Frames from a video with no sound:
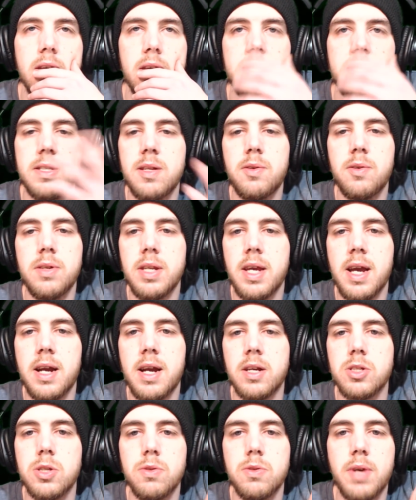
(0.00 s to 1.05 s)
It's still in the
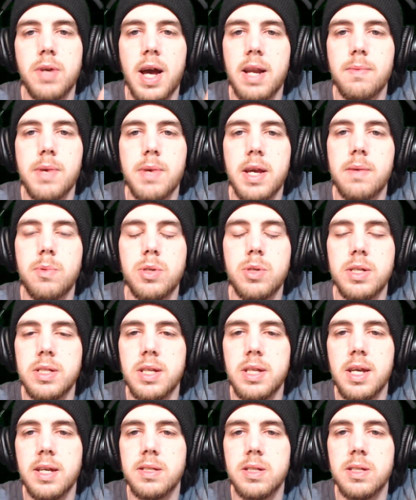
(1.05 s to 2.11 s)
air, so you got to be able to
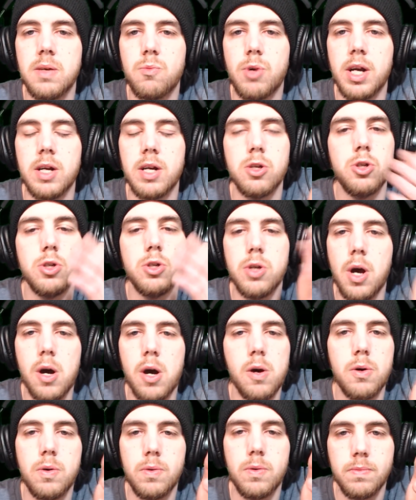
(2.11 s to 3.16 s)
see it somewhere.
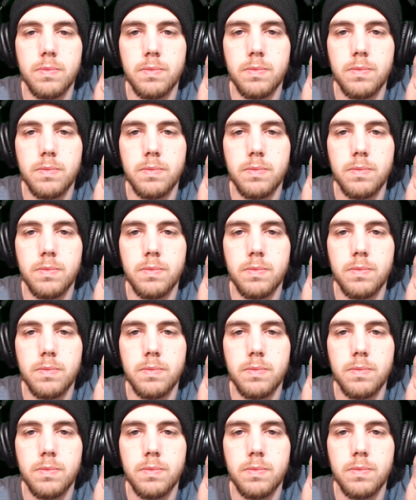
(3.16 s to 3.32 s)
No.